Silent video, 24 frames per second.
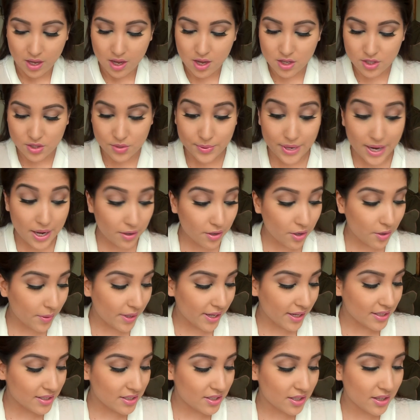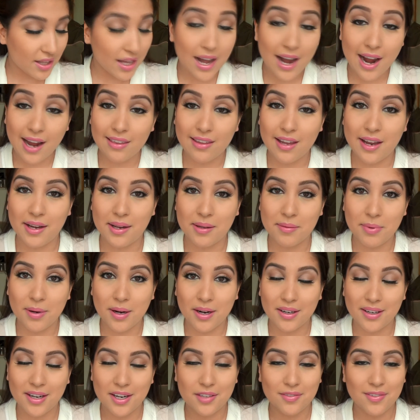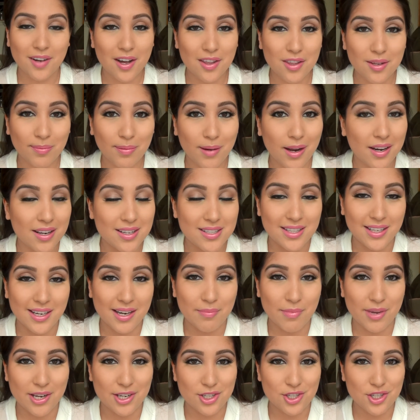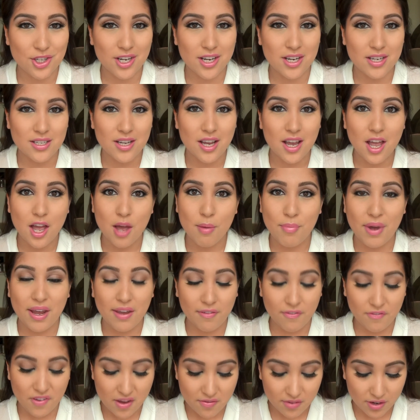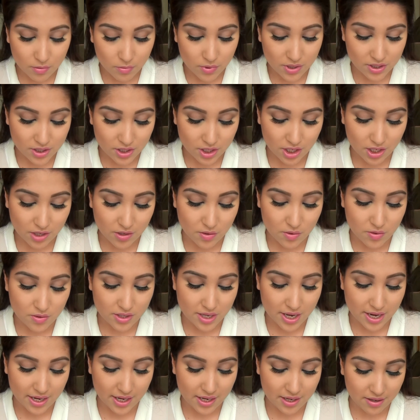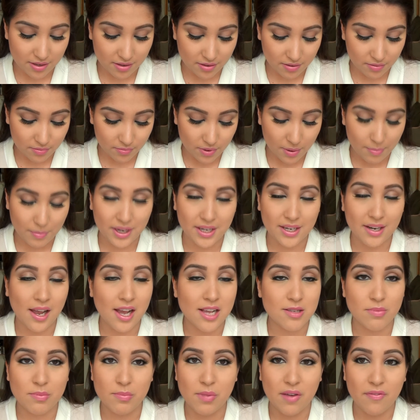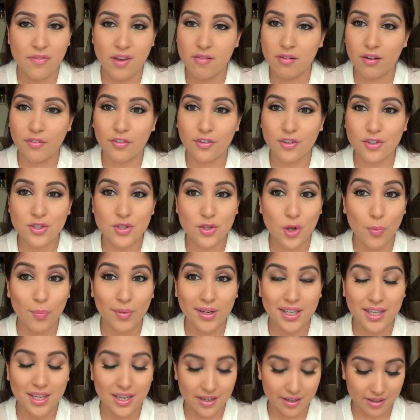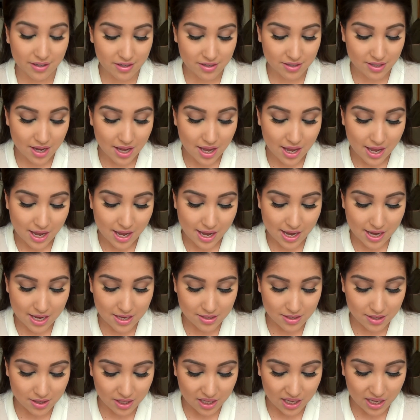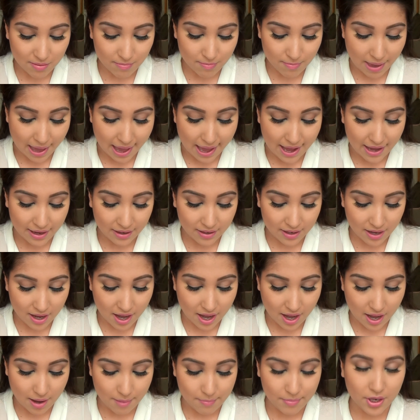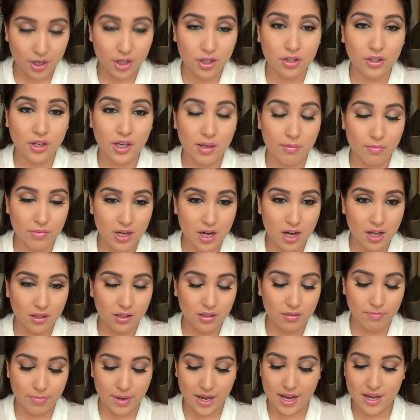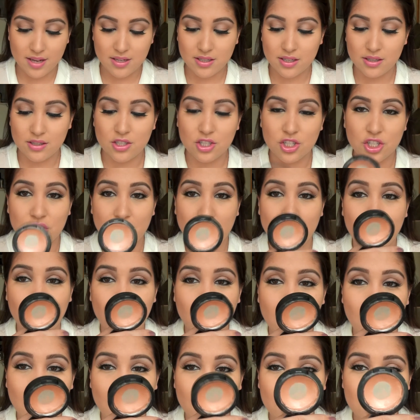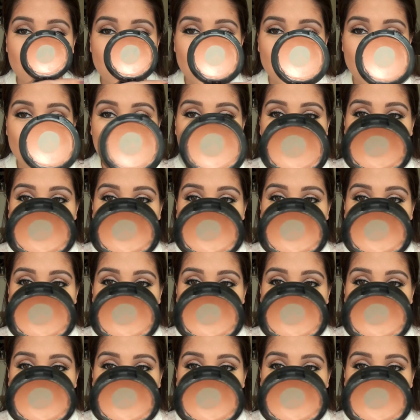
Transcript: So now going into the highlighting part, out of all the products that I mentioned, my favorite one to use, and it has been my favorite for so many years, is the MAC Cream Color Base in the shade Hush.